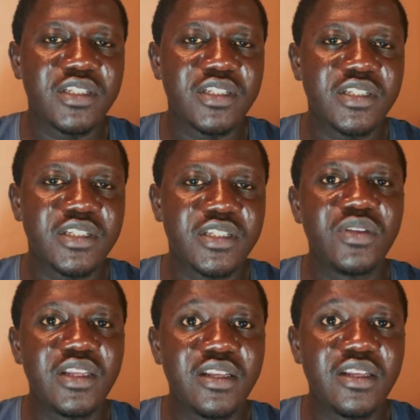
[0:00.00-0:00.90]
you
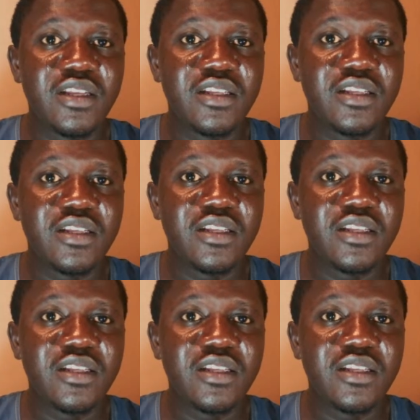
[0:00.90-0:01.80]
need to
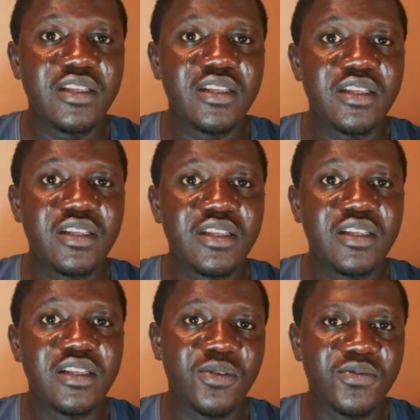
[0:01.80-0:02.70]
master the art
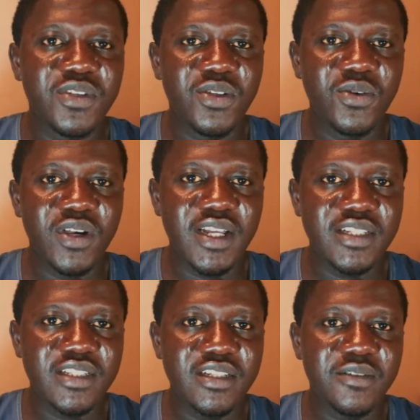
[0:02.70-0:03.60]
of video
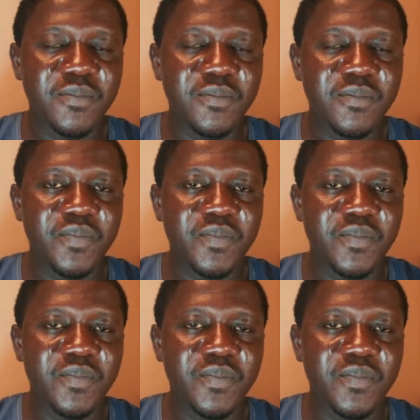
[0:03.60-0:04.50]
editing.
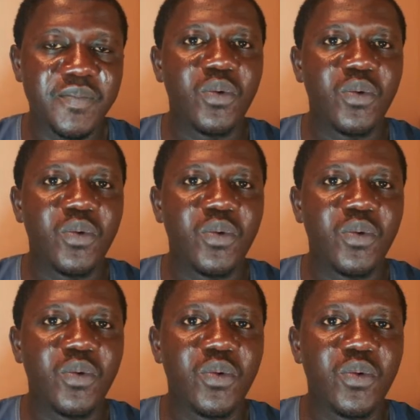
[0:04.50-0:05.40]
Whether
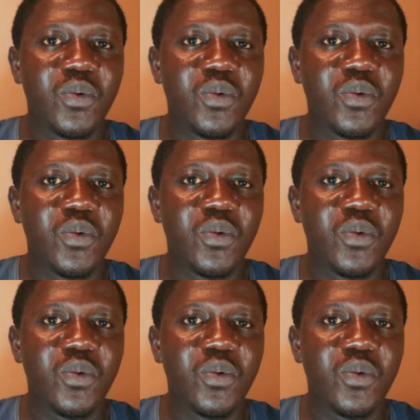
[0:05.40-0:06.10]
you